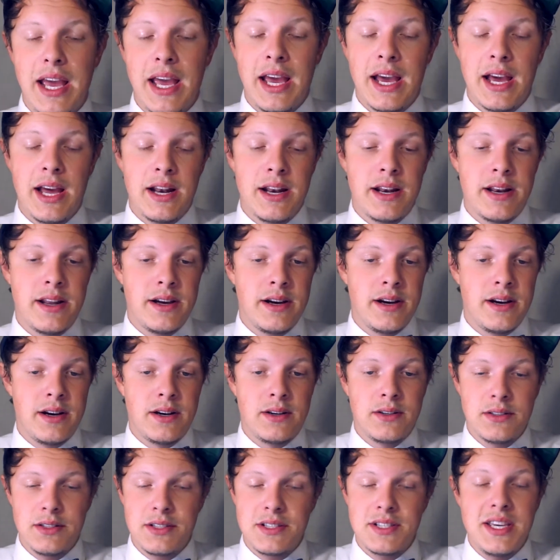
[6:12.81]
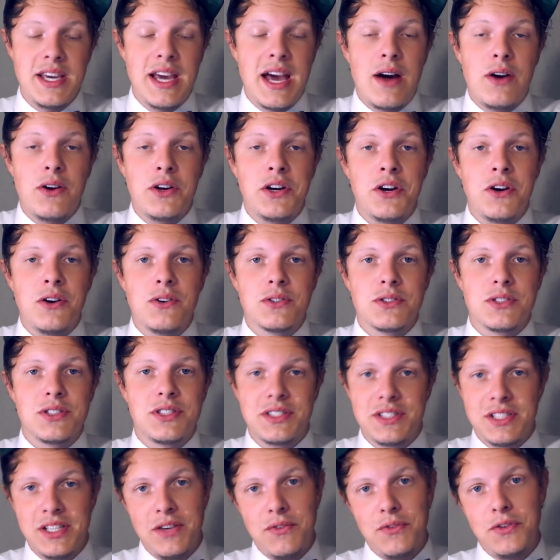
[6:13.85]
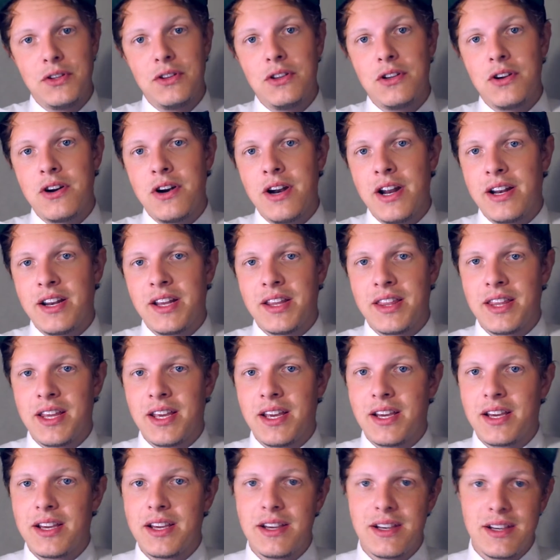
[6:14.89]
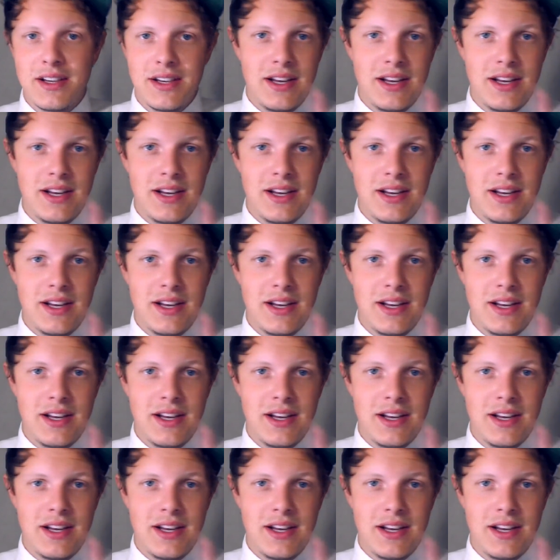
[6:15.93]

And we'll see how it goes, see if you learn anything.